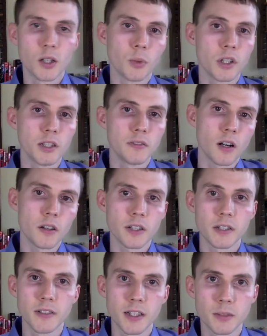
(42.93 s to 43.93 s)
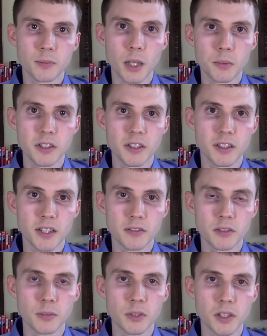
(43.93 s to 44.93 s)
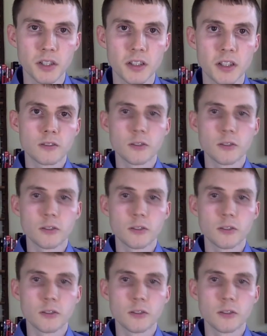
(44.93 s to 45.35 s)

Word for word: whether you've already written and published several books,